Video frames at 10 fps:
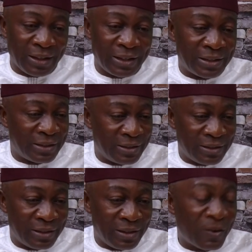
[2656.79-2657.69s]
in
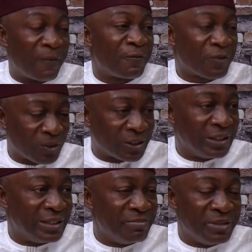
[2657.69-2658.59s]

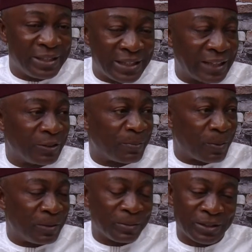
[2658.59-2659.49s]
confronting the myriad of
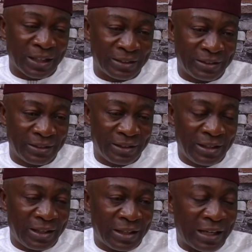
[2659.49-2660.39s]
problems that
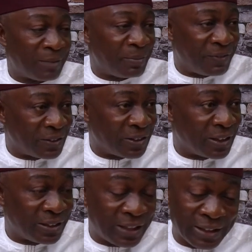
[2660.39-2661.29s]
had been facing
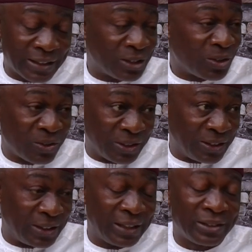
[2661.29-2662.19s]
Nigeria since all
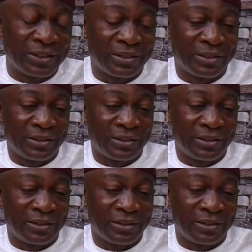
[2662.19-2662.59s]
these days.